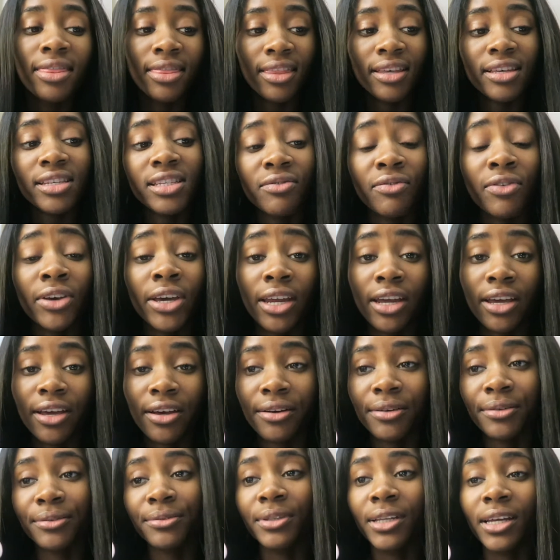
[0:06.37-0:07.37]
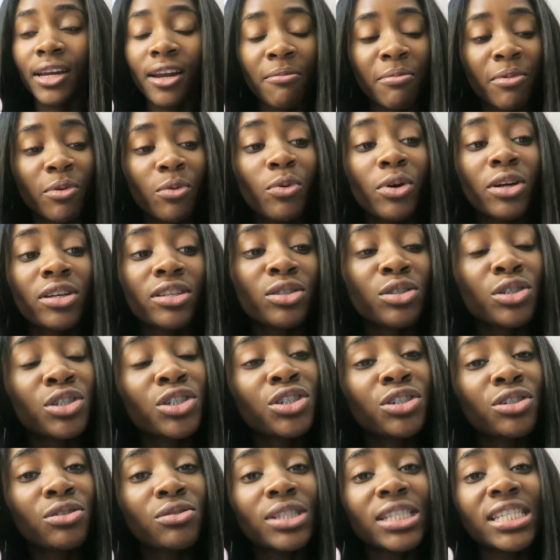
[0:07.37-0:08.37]
this video that I've been wanting to
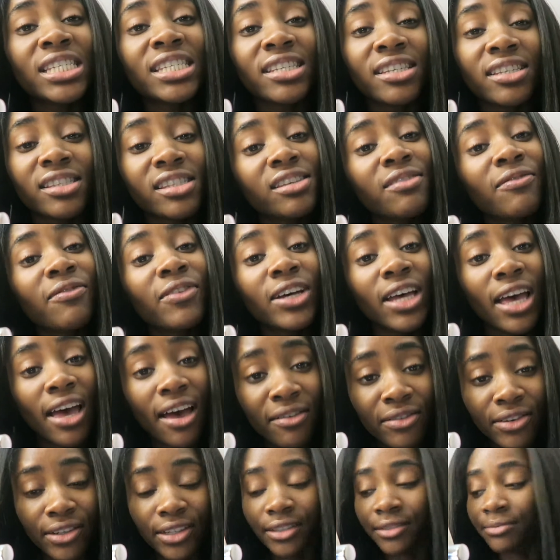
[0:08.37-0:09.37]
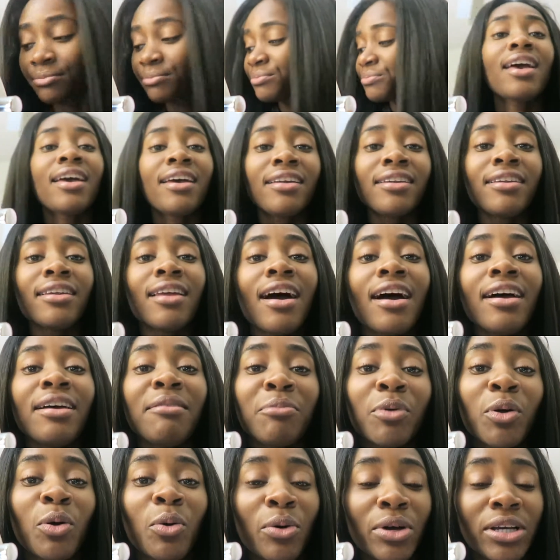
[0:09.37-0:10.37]
shoot since forever, and
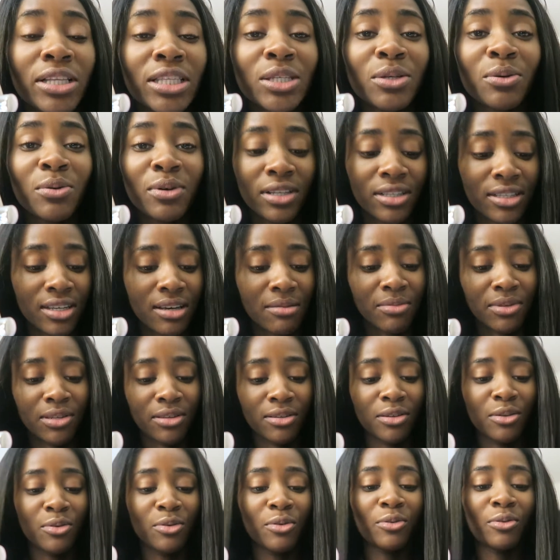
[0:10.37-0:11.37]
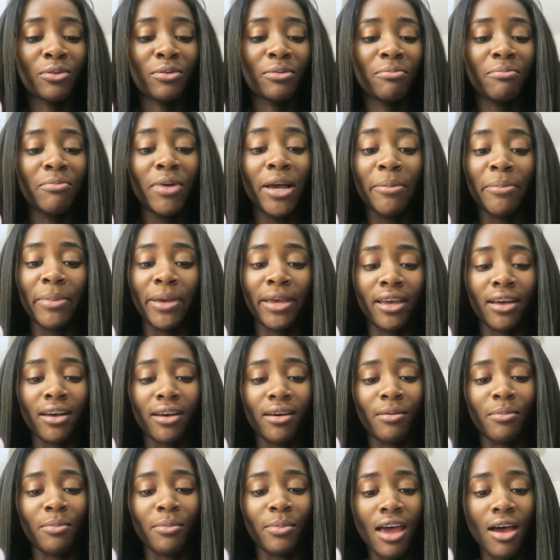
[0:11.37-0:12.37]
I'm going to attempt to do my
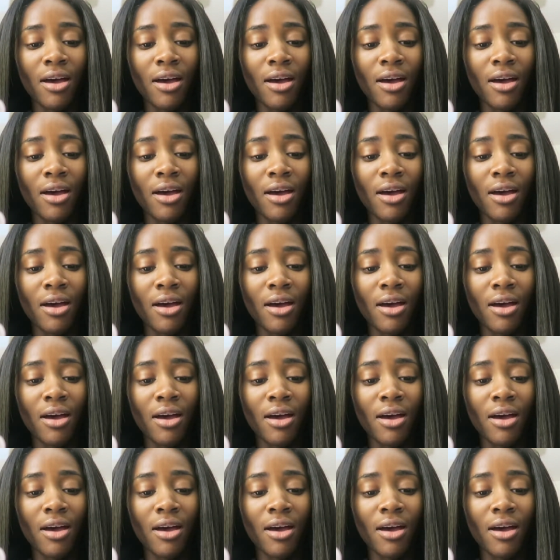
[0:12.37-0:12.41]
makeup.